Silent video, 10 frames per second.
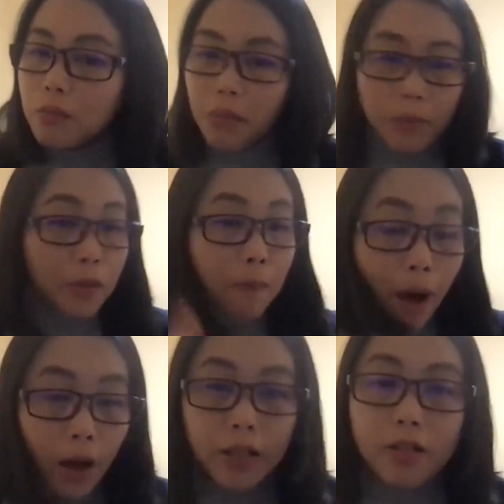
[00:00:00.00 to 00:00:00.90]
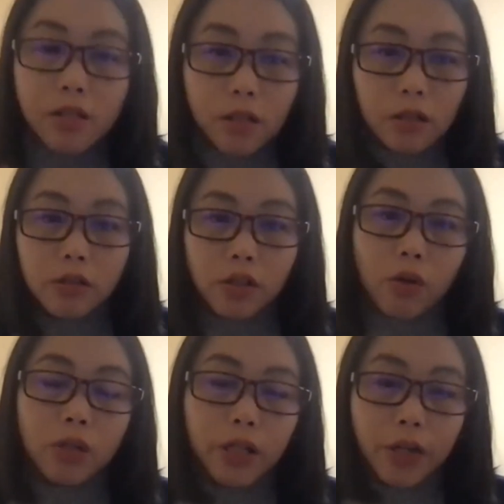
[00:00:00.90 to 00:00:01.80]
maybe the body is still you know
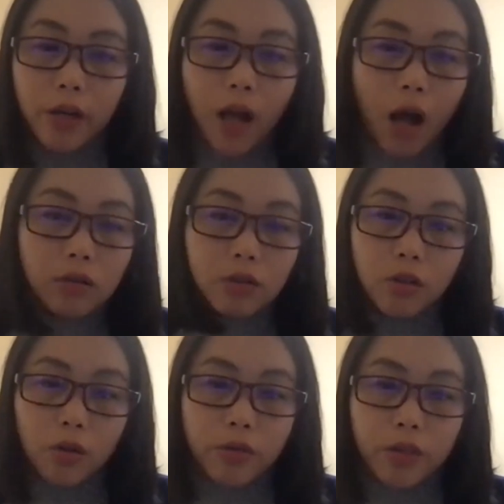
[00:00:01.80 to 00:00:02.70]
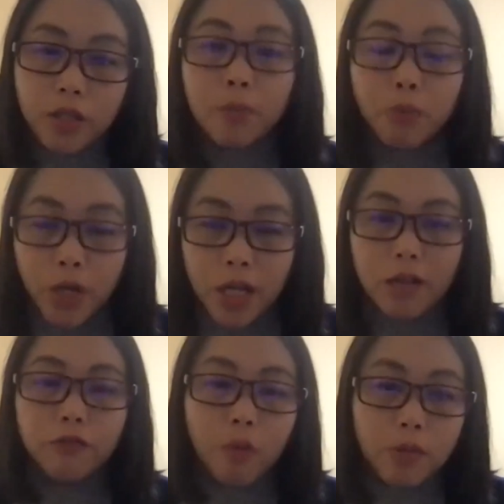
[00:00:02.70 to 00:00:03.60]
clearing out you know the
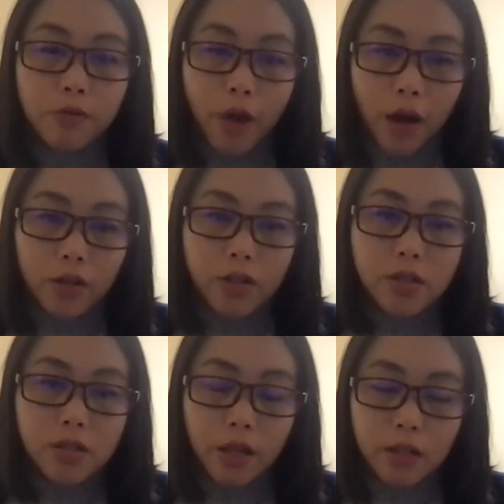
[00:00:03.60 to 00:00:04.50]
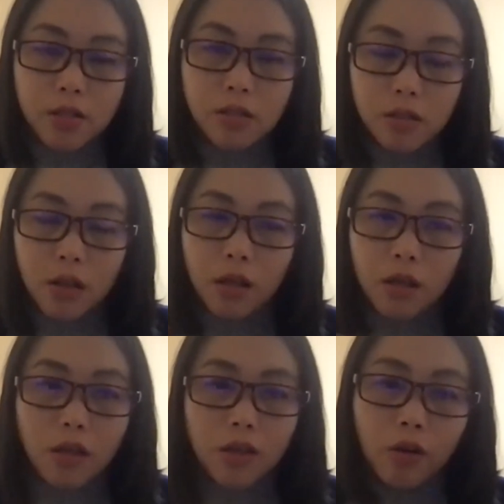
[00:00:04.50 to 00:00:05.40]
debris from the virus that is
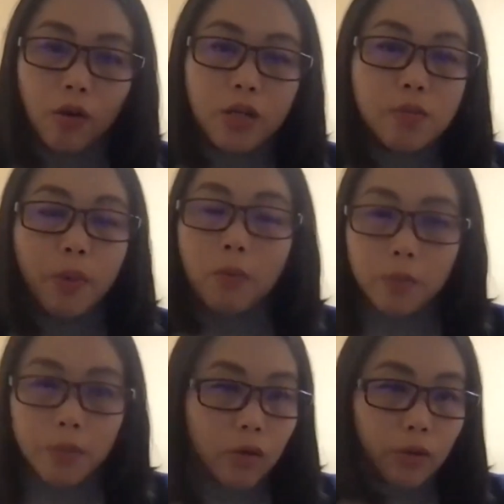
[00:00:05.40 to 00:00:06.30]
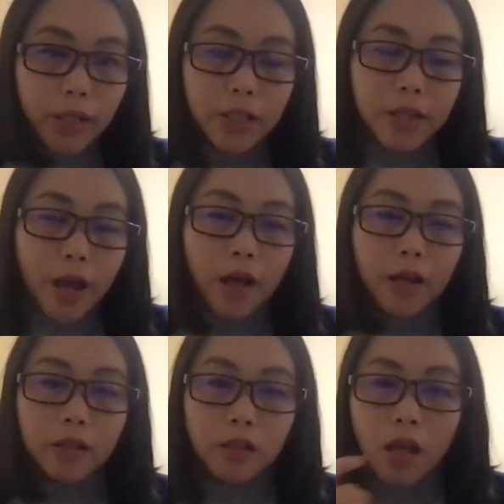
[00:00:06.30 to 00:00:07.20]
you know it's probably already
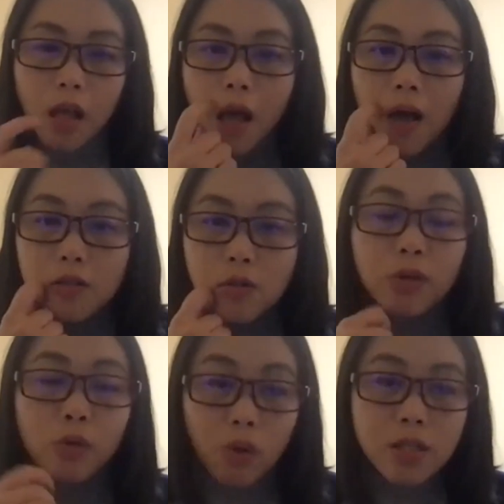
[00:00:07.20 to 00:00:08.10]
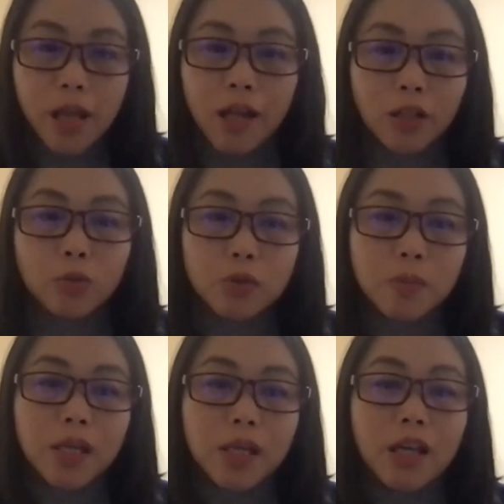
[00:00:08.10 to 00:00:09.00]
dead so the gold standard would
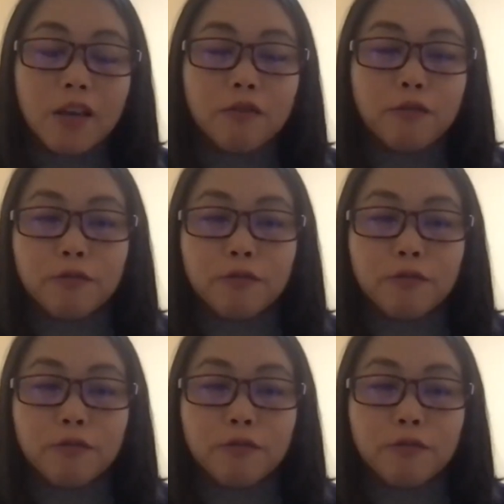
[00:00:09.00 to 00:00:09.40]
be if